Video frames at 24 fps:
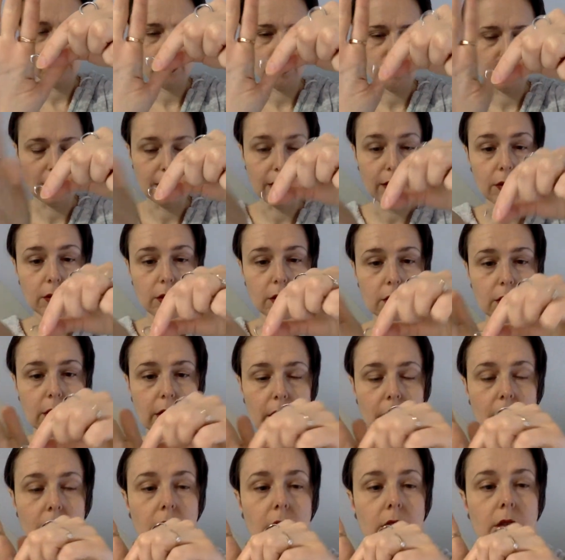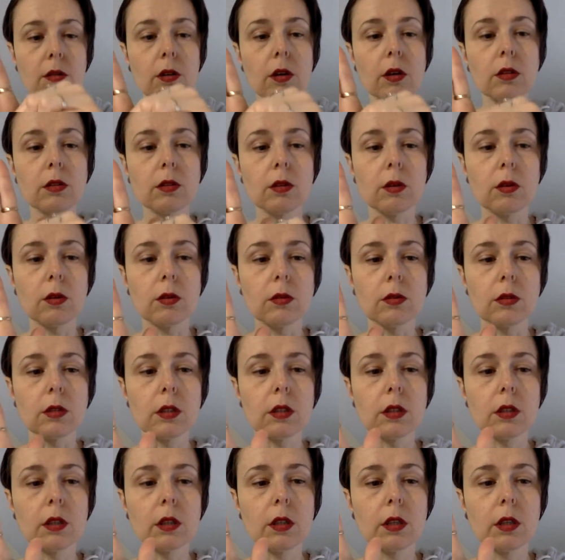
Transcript: wow, okay, it's hard to hold it.